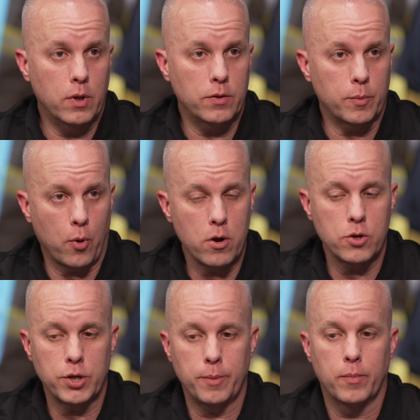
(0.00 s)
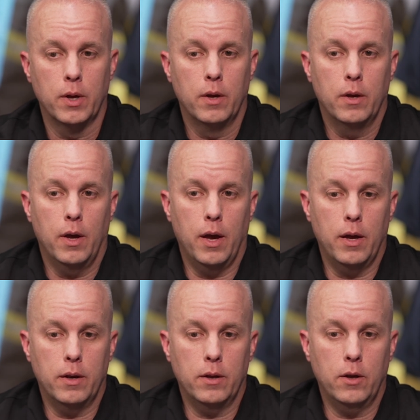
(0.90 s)
It's a partnership,
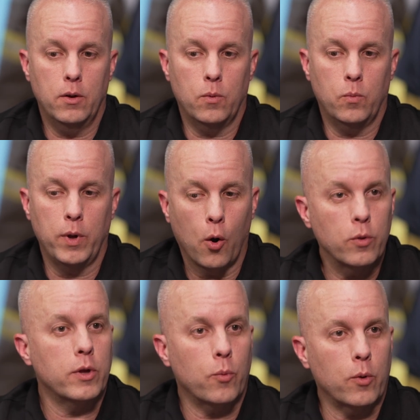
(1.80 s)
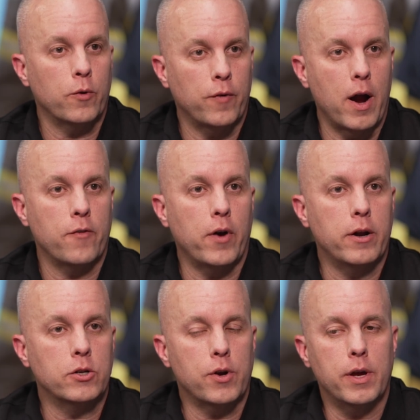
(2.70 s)
and you know, we only work with
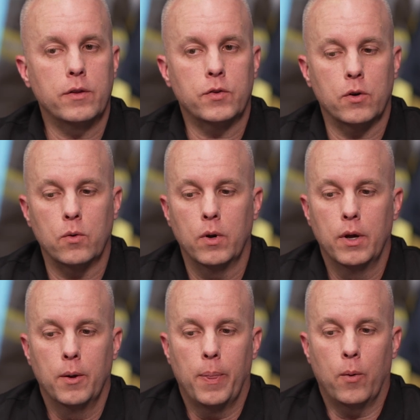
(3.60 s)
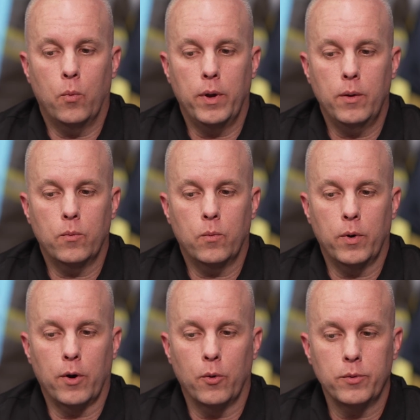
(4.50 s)
firefighters, right? So
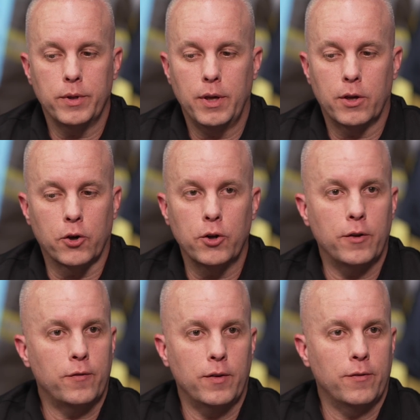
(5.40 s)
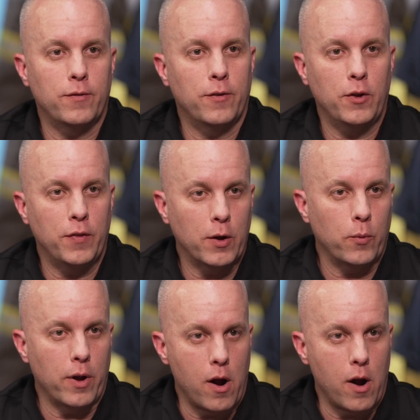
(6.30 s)
we're only good if you think we